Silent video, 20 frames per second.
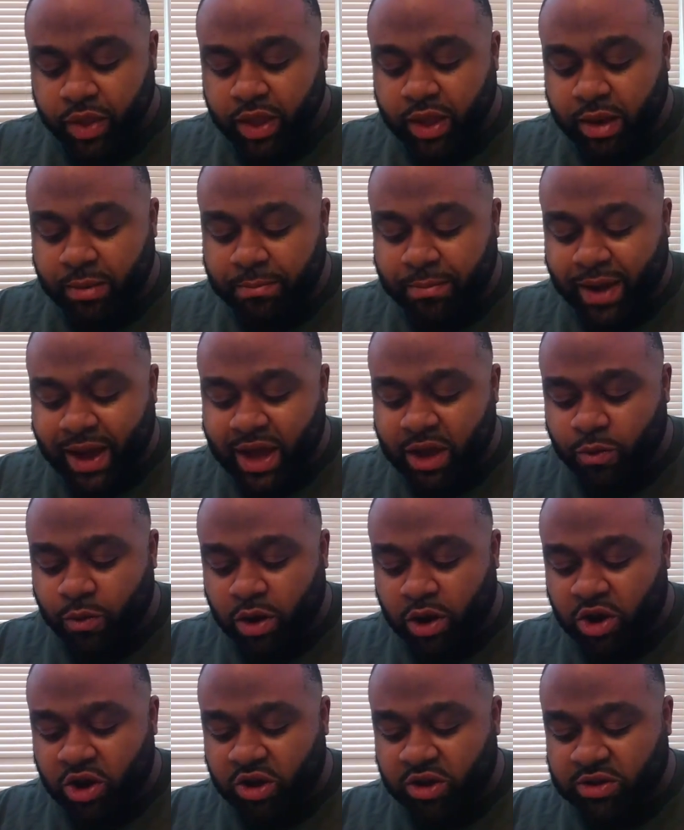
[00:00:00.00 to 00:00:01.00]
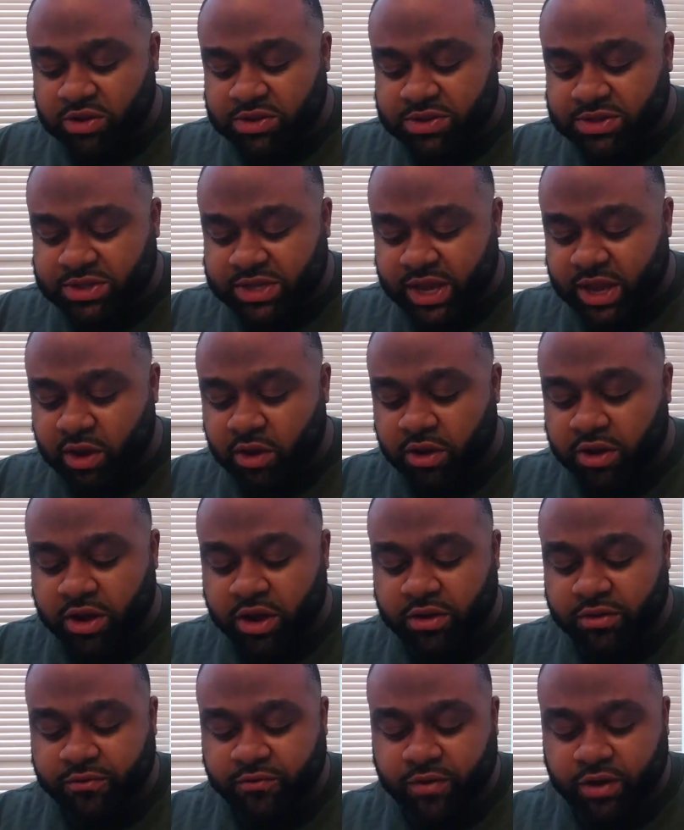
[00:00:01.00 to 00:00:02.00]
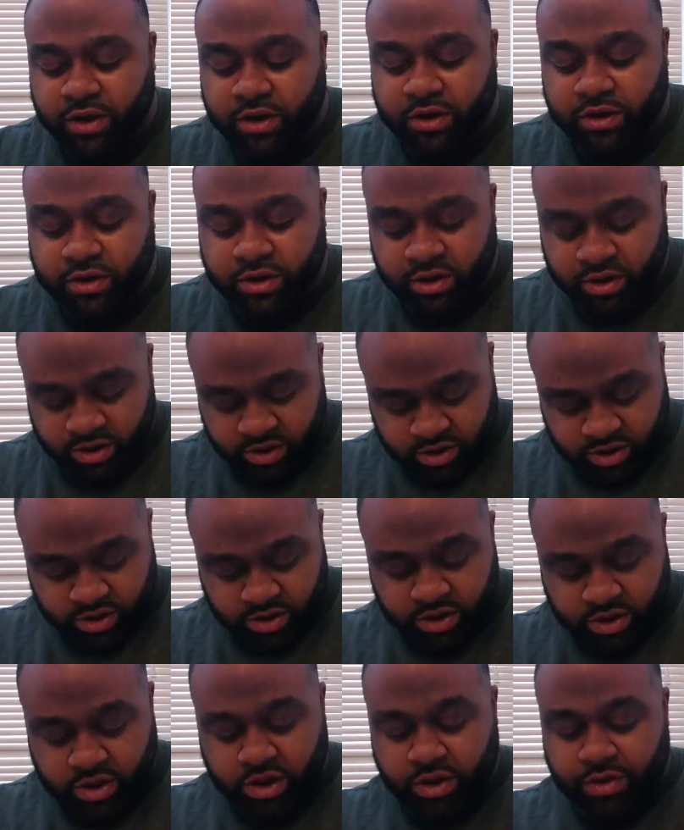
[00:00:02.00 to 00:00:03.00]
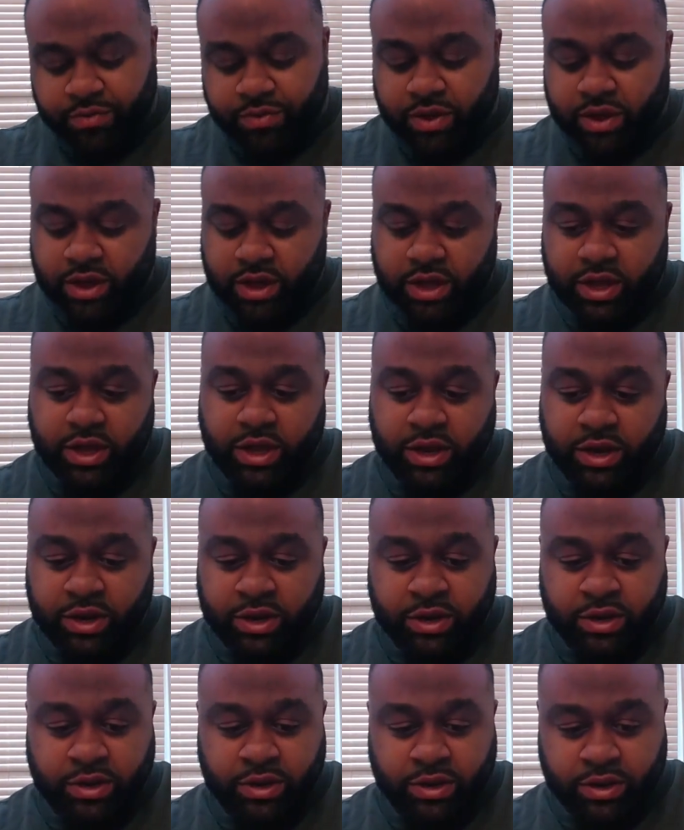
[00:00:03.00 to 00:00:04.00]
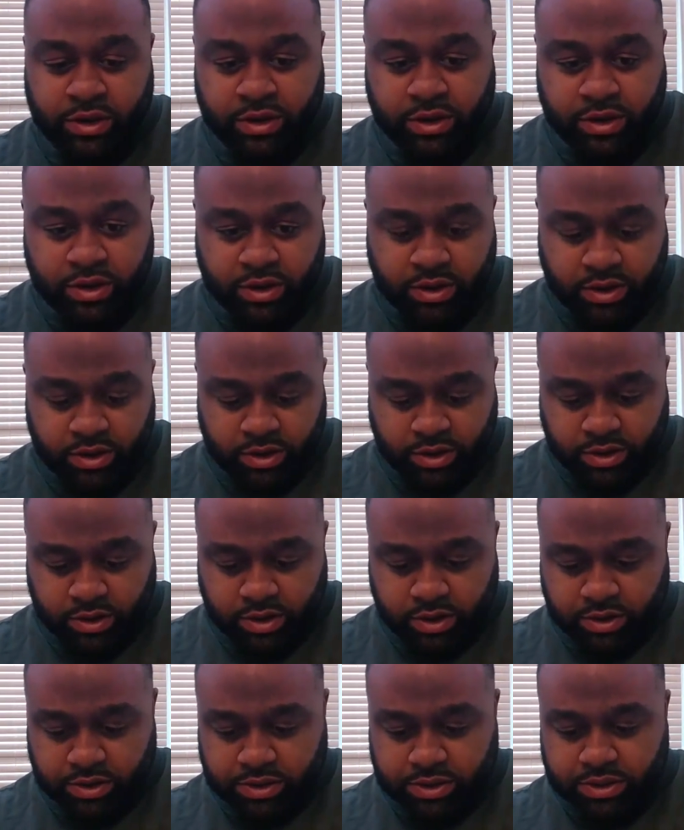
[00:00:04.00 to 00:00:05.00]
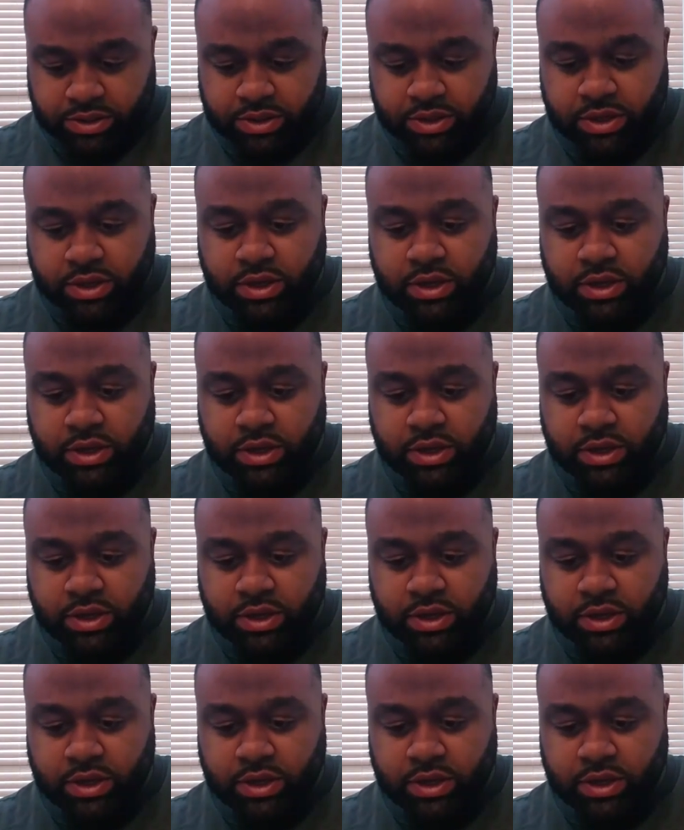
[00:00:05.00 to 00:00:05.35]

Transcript: a bywall tail gun runner in let's see,